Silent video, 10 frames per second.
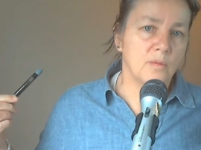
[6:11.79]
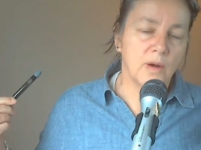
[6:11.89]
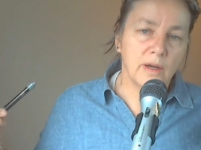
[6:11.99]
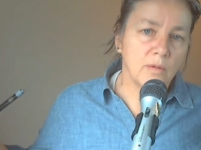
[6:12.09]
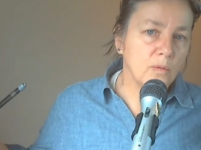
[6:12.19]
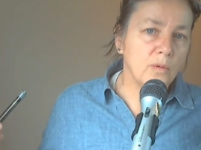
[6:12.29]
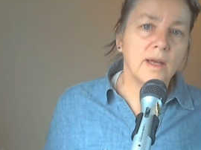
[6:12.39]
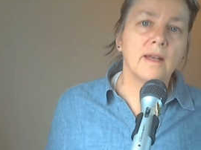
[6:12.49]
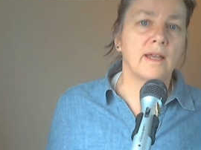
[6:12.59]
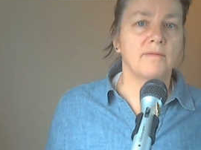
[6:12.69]
no matter
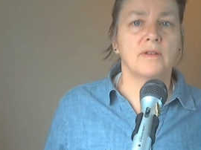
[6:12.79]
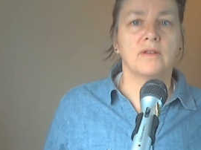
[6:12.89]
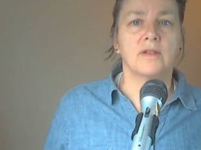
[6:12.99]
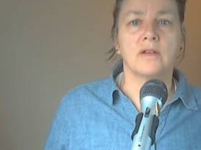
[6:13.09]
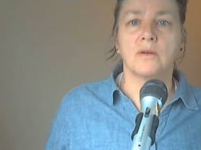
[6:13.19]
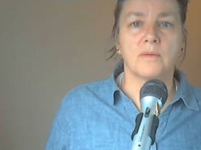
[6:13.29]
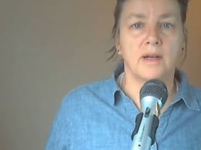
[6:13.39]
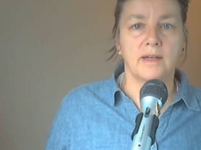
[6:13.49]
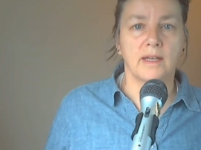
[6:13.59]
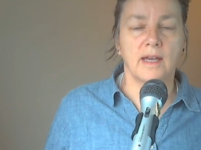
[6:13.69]
what level that you're
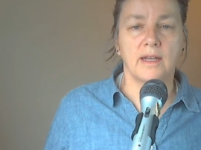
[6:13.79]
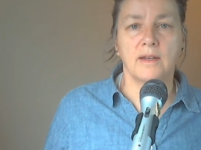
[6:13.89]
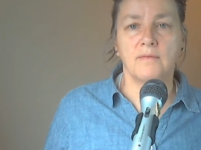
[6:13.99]
riding at.